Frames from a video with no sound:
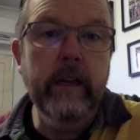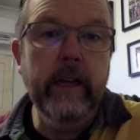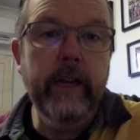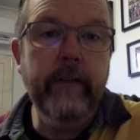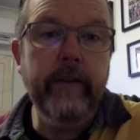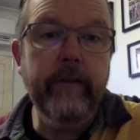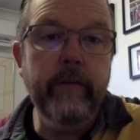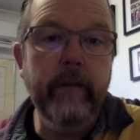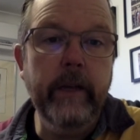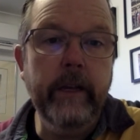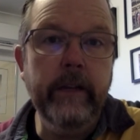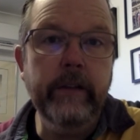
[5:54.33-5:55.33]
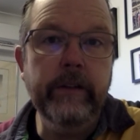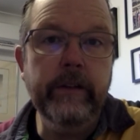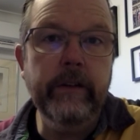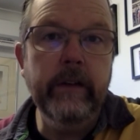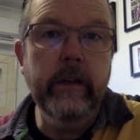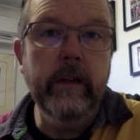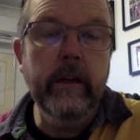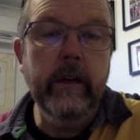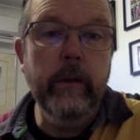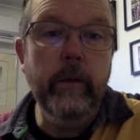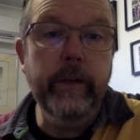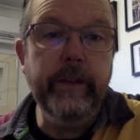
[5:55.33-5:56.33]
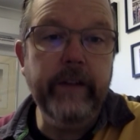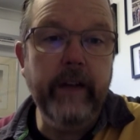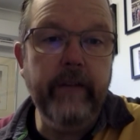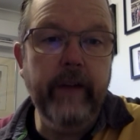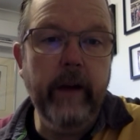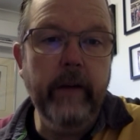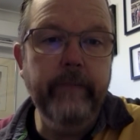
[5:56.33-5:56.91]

even if it means we suffer.